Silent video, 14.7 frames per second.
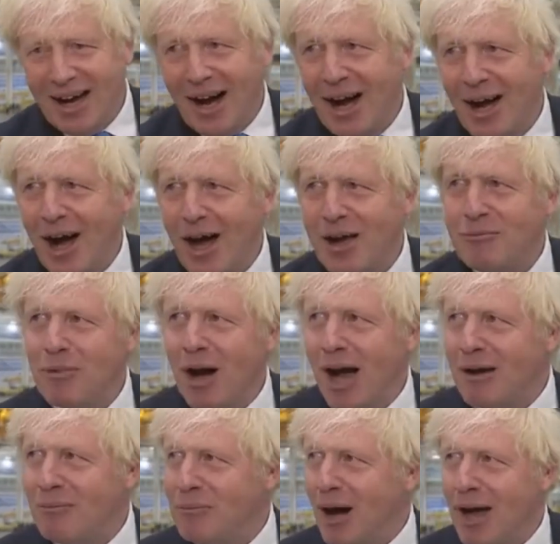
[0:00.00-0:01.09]

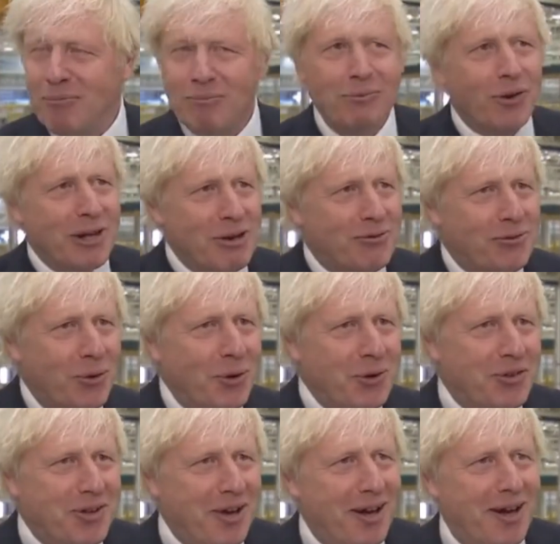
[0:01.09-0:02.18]
I'm looking
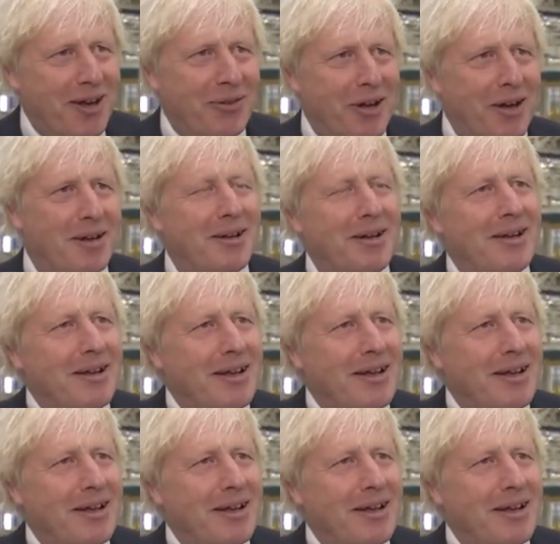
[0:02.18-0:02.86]
forward to the...